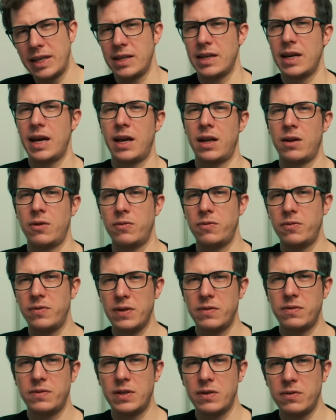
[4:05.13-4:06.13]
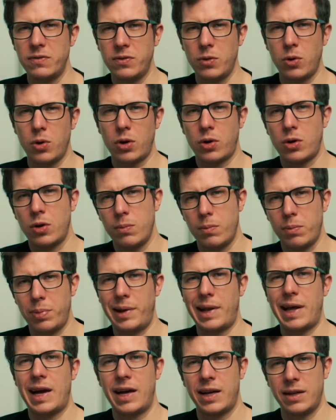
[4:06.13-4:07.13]
EN54
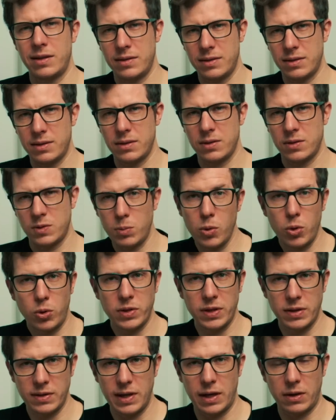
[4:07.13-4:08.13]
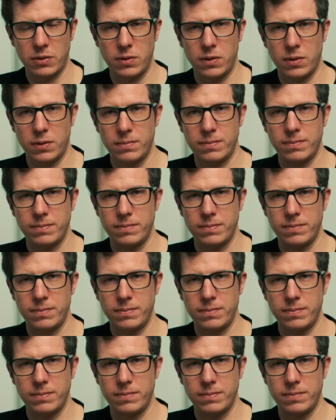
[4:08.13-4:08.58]
compliant smoke detector.